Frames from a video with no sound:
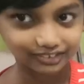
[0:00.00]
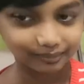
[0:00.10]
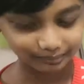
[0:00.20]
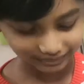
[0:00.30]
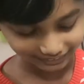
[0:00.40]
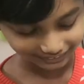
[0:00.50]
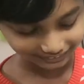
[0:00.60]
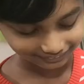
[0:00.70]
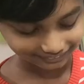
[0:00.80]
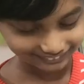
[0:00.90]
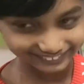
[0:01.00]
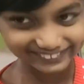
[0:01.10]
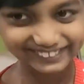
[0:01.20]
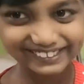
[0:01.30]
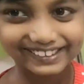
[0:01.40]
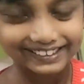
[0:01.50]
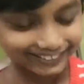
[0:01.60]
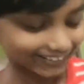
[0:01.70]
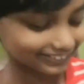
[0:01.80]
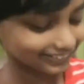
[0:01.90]
jumble it.
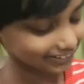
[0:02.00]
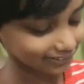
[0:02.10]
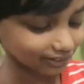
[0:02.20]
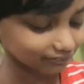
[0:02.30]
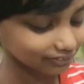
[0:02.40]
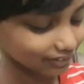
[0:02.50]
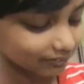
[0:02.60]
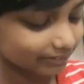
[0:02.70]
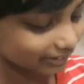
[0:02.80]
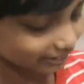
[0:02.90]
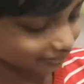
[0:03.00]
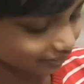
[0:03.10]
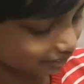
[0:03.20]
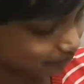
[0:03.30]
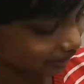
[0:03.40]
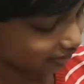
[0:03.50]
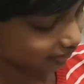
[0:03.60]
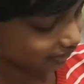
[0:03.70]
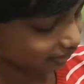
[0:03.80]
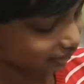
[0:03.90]
You have to solve it like a 3 by
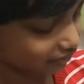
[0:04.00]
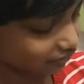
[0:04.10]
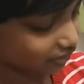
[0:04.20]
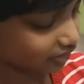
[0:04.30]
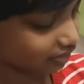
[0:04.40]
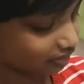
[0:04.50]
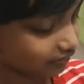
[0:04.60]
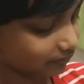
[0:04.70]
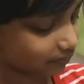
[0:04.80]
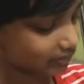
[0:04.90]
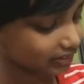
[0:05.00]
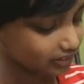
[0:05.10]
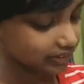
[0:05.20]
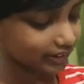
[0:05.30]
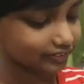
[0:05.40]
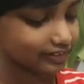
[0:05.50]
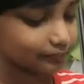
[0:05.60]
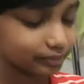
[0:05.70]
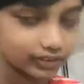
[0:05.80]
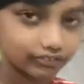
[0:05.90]
3. For
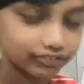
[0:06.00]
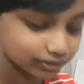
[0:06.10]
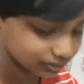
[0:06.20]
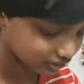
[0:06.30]
example, you have to do